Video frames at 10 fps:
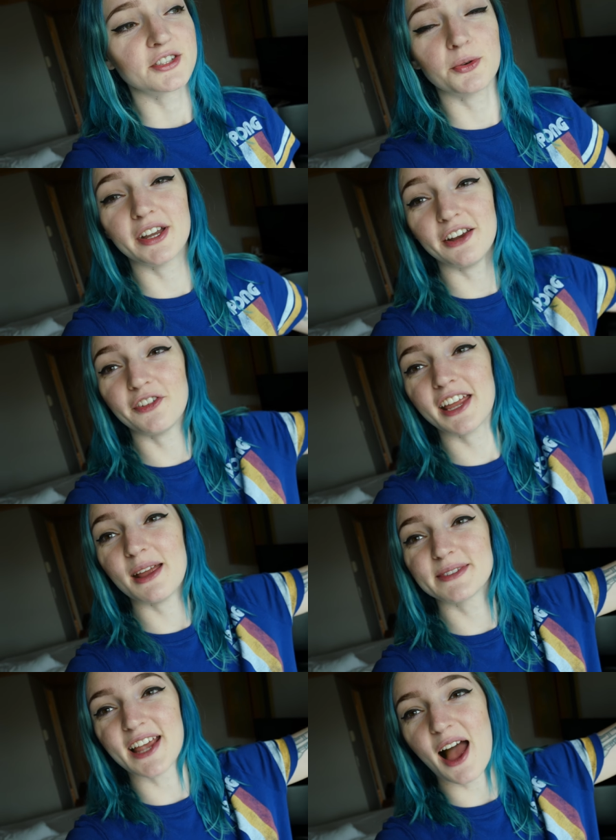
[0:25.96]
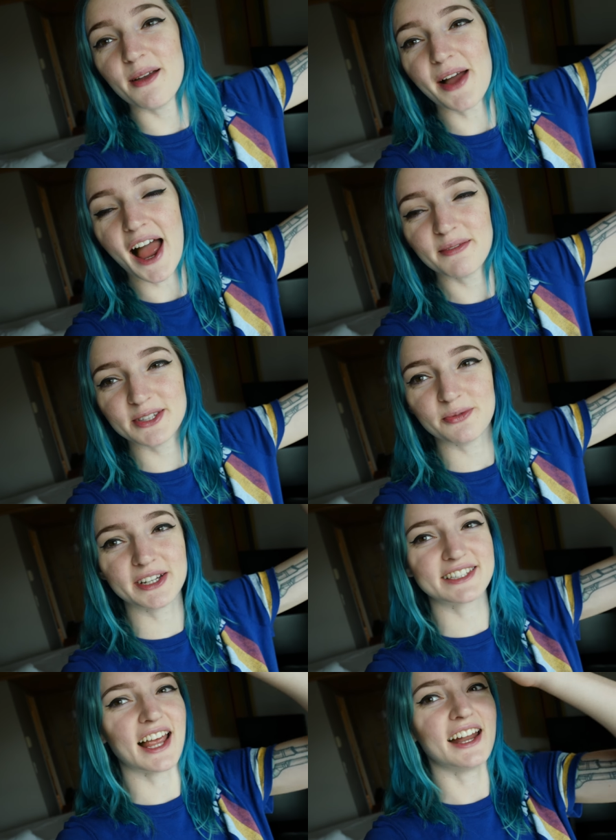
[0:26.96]
So we're here for Gamescom. I'm
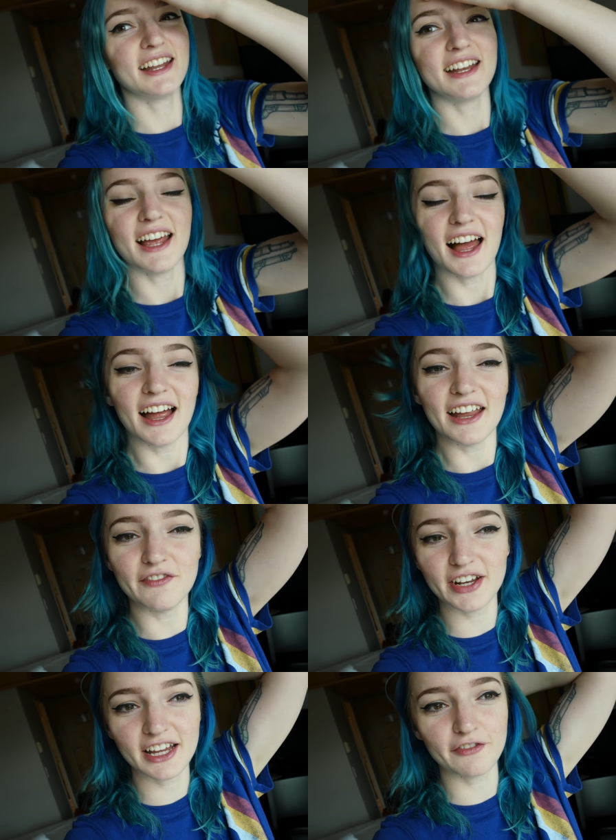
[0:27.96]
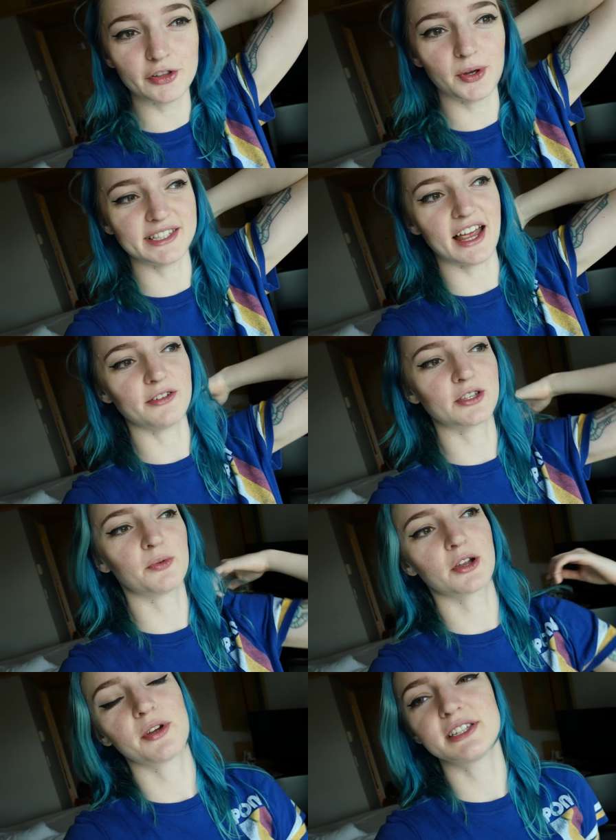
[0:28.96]
super excited. Uh, NVIDIA flew us out,
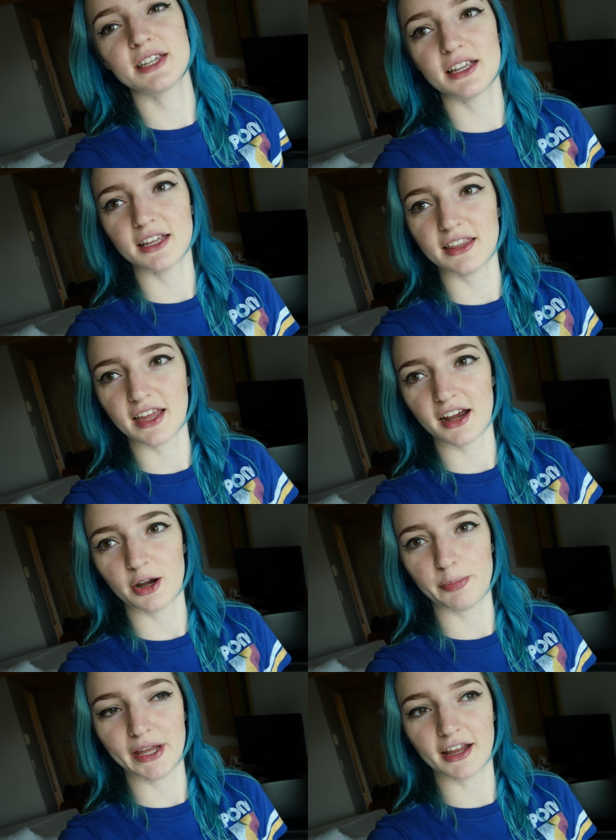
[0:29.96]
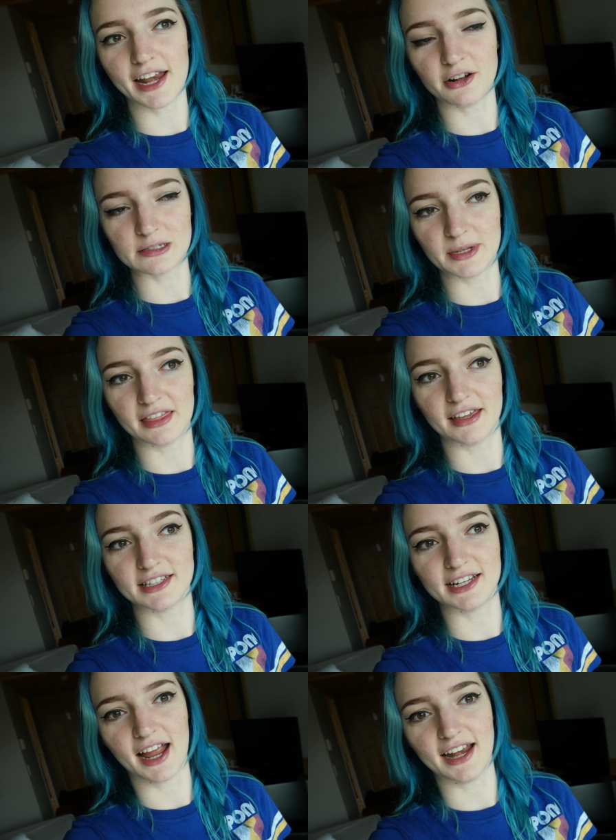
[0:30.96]
so we're going to their big announcement
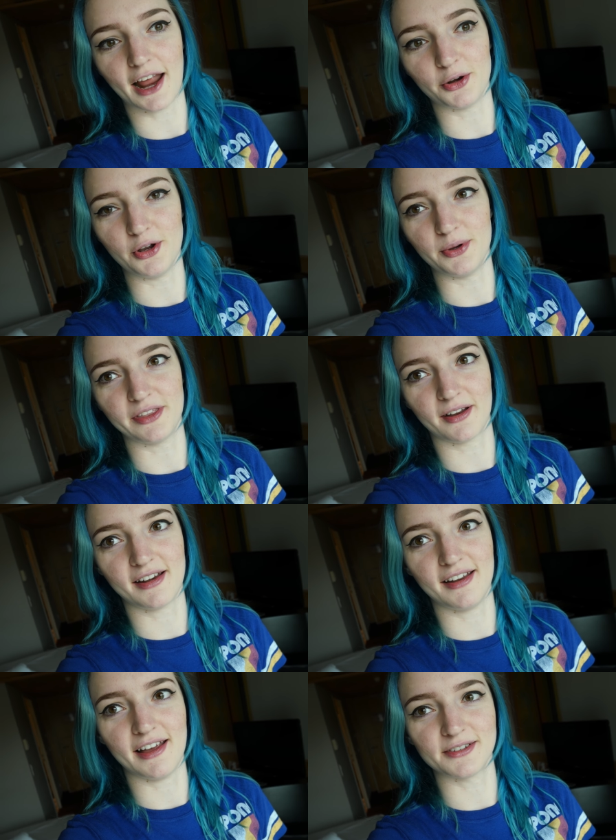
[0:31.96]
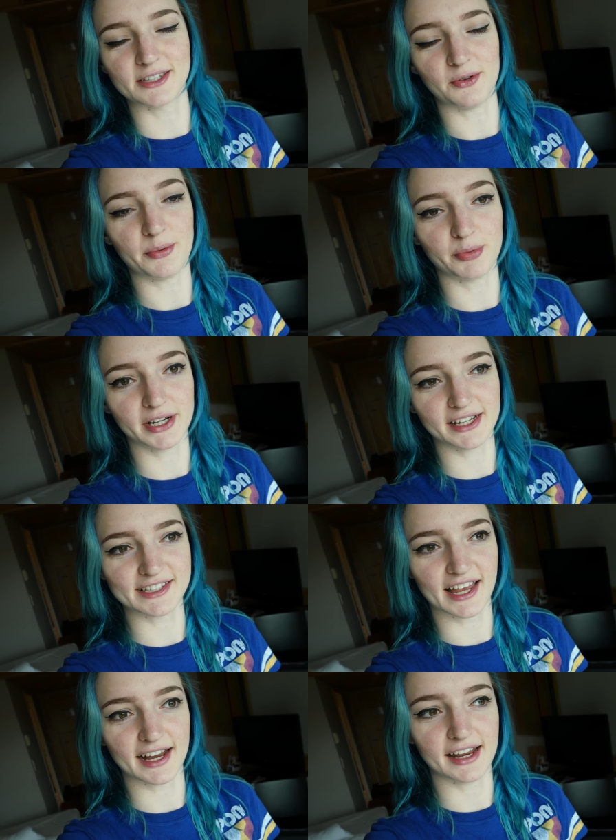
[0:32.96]
thing tonight. I don't know what they're going to announce, so I'm pretty
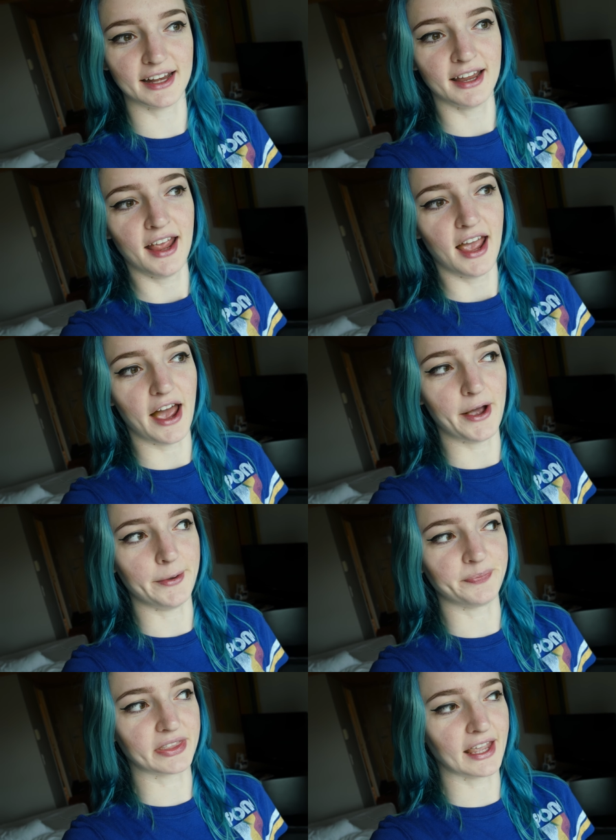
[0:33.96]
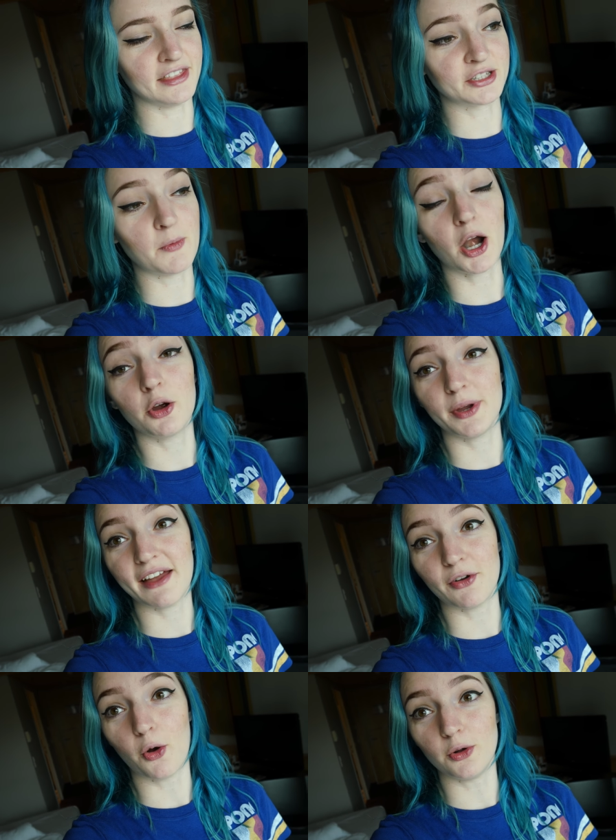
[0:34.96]
excited. Um, and then tomorrow we
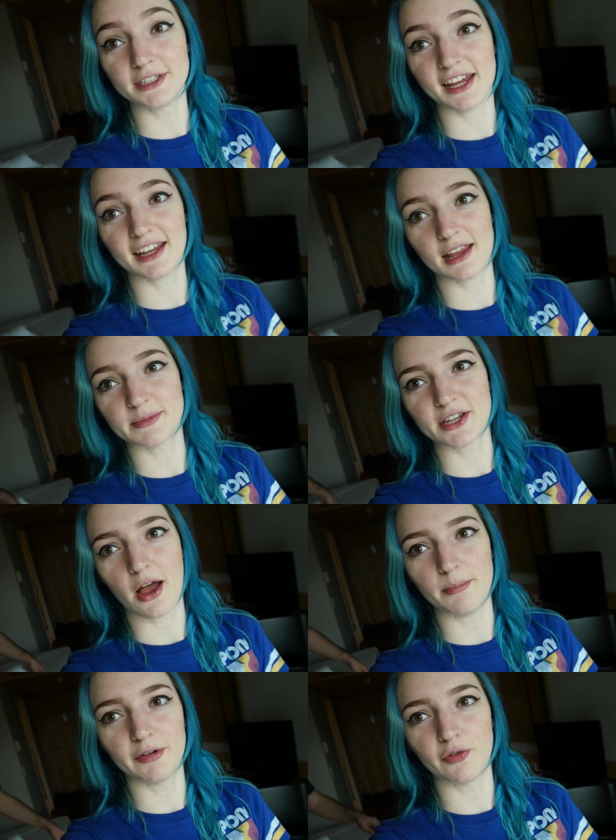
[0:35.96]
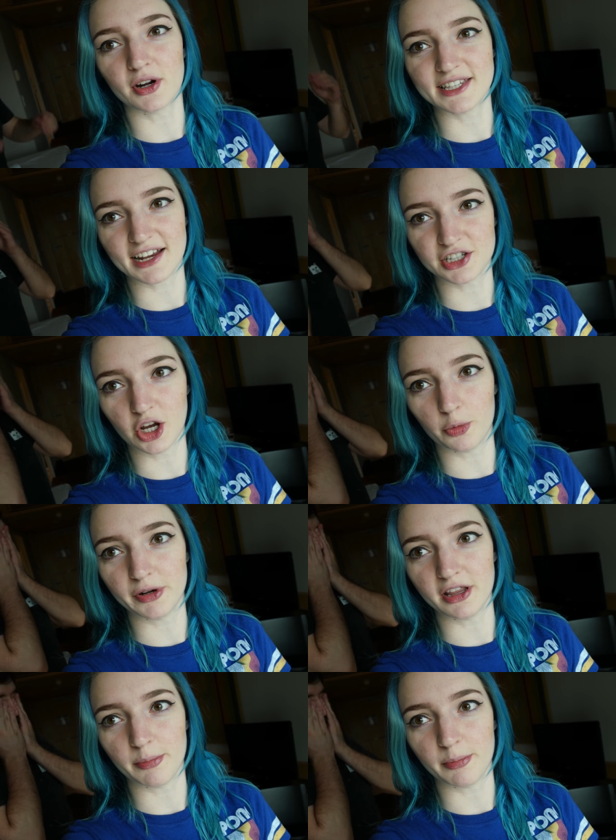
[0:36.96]
have a whole day at Gamescom before it's actually open to the